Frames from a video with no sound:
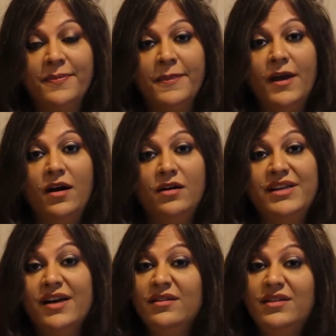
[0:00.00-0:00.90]

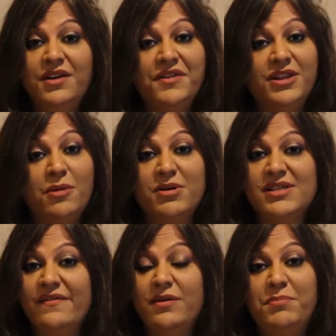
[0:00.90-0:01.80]
The other thing with number
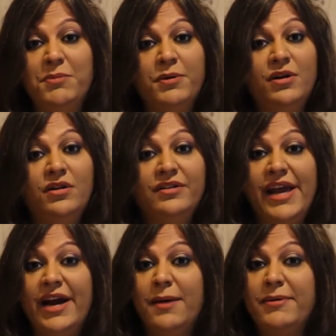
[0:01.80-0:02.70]
7 people, they
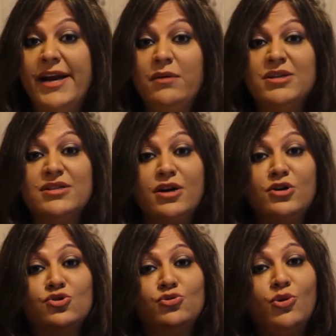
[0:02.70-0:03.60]
end up getting
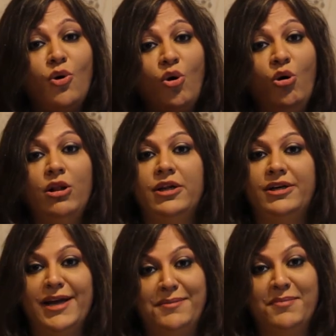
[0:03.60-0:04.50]
misunderstood all the
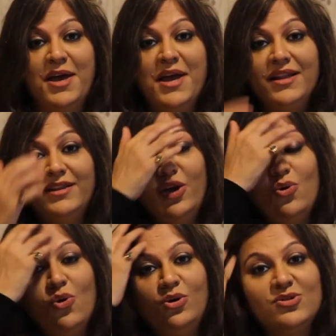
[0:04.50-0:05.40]
time. They
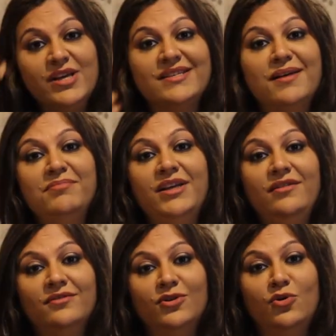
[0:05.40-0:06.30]
go to say
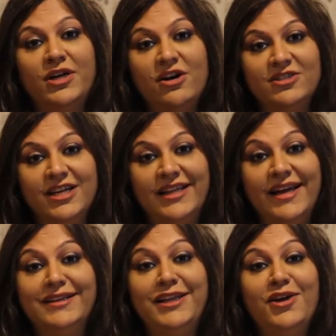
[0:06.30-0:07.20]
something, ulta ho jata
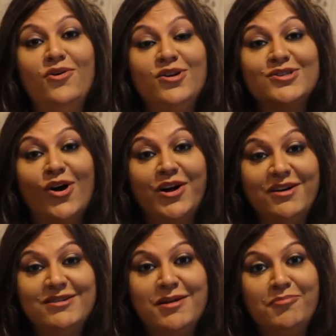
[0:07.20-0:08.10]
hai. They go to sort
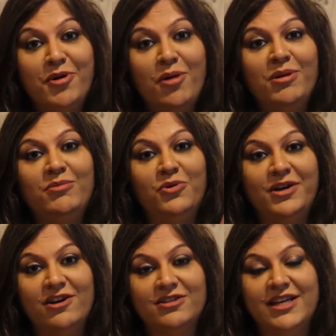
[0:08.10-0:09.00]
out some problem,
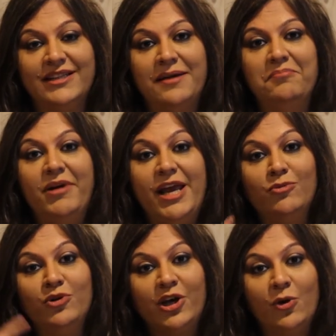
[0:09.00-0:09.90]
ulta ho jata hai. Blame
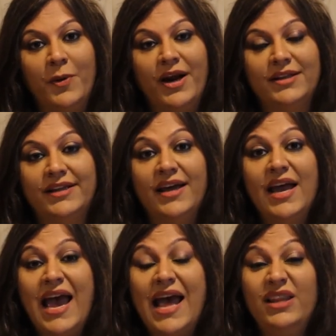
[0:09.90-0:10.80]
unke upar aata hai.
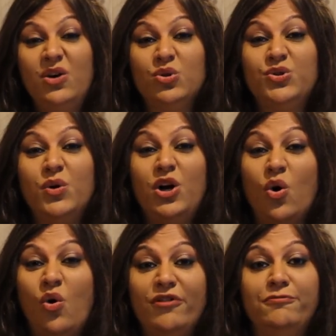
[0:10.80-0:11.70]
And they go through a
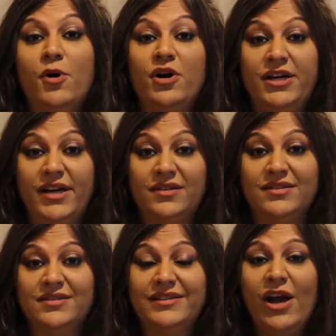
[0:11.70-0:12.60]
lot of
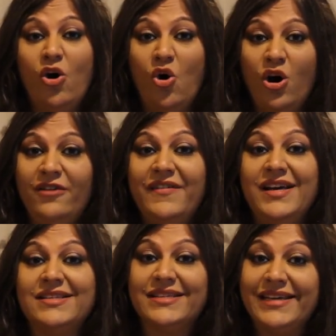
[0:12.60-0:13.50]
politics. They
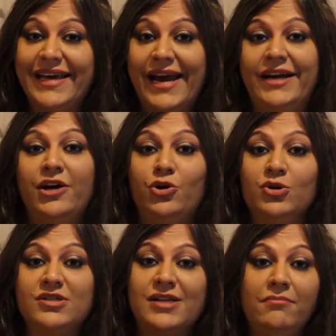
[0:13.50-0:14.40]
always get into
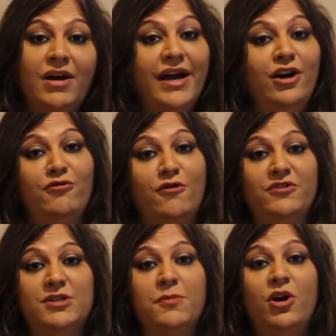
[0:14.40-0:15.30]
some kind of
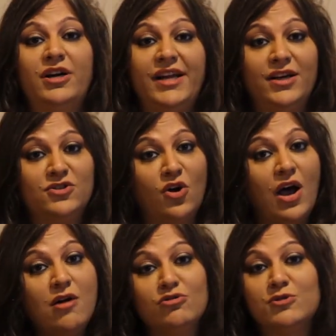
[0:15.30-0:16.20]
office politics or
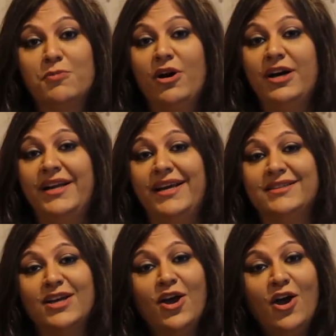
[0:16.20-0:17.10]
house
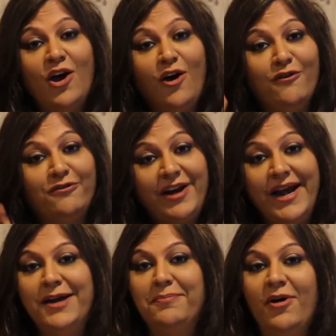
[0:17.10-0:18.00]
politics or
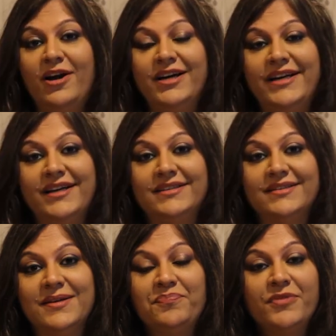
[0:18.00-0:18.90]
friend
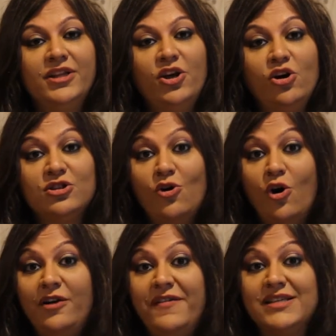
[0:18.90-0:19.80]
politics. They also
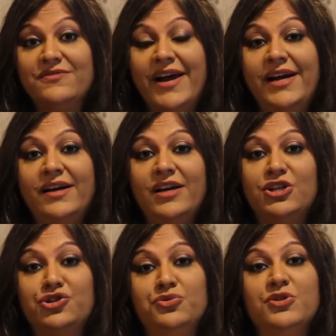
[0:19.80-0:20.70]
always find
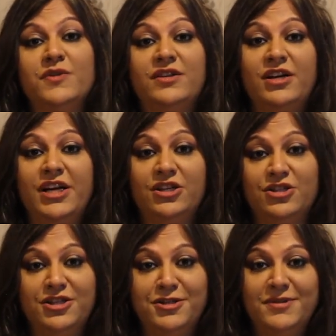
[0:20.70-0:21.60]
issues with
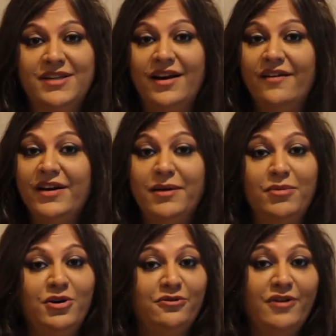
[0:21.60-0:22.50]
relationships. They're never
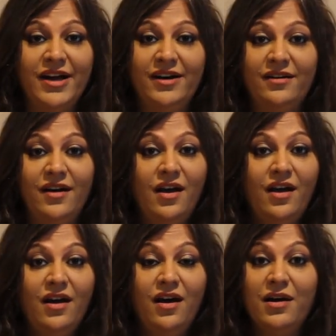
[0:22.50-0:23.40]
able to find
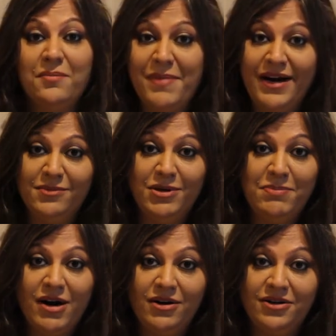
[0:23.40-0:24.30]
a compatible
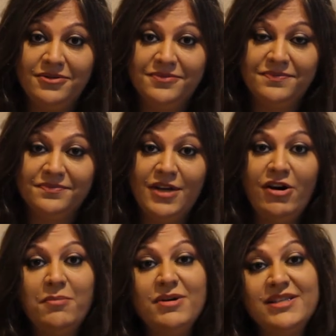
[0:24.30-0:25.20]
partner. Now,
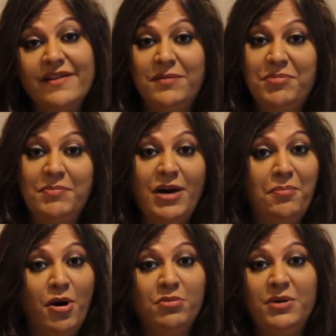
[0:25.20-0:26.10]
number 7 people are
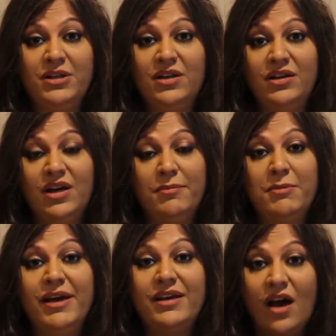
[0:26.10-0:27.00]
probably thinking, abhi
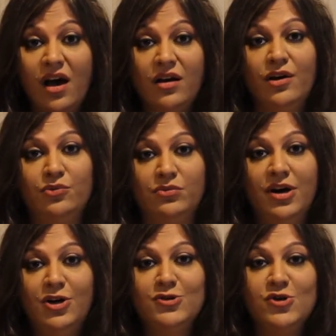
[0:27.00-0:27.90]
main kya karun
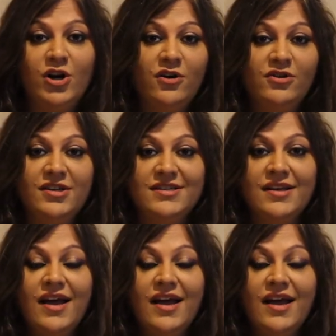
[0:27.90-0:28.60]
to sort out this?